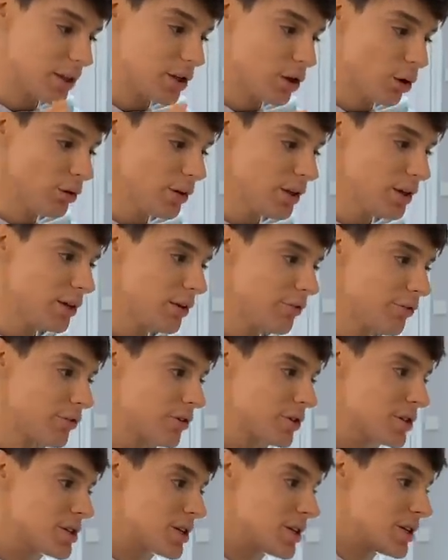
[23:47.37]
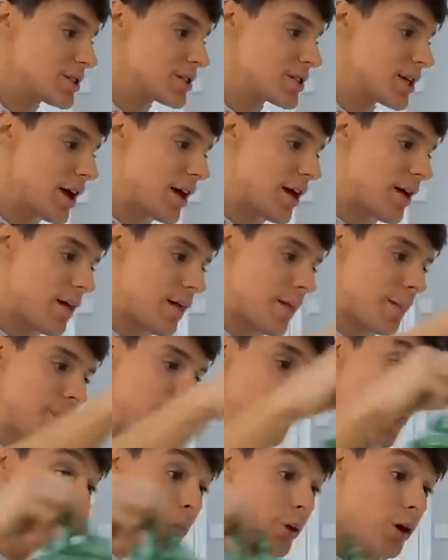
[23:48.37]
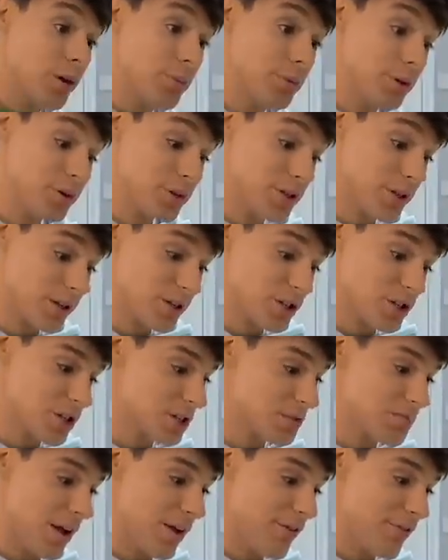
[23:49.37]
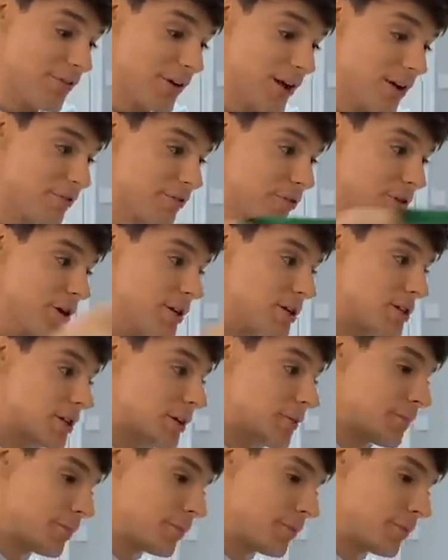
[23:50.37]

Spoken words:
The only difference is that I'm gonna be using just my favorite